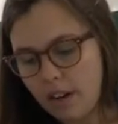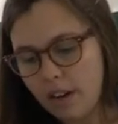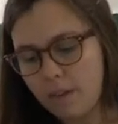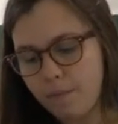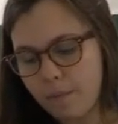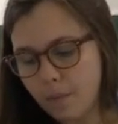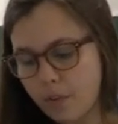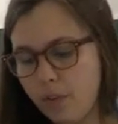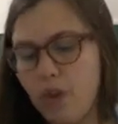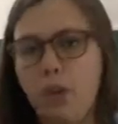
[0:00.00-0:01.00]

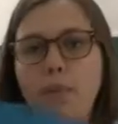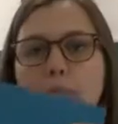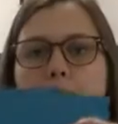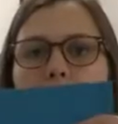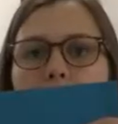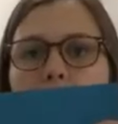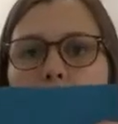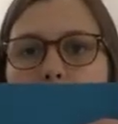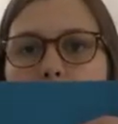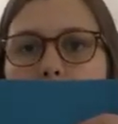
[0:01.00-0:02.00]
So mine doesn't
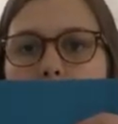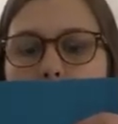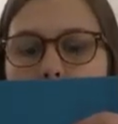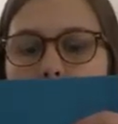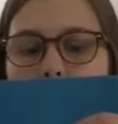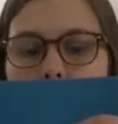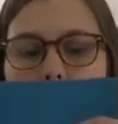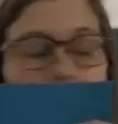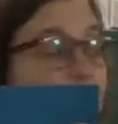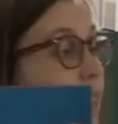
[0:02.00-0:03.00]
go quite up to that
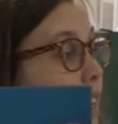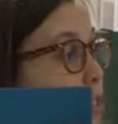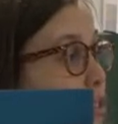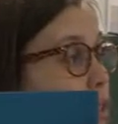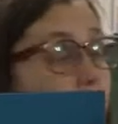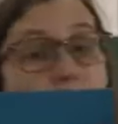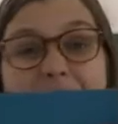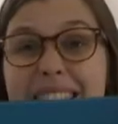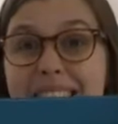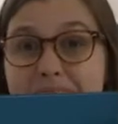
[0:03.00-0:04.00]
line that I drew,
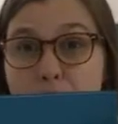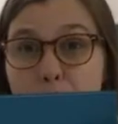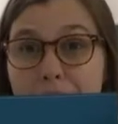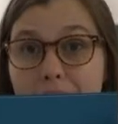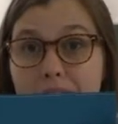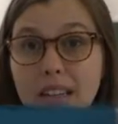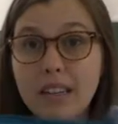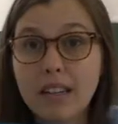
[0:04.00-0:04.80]
and that's okay.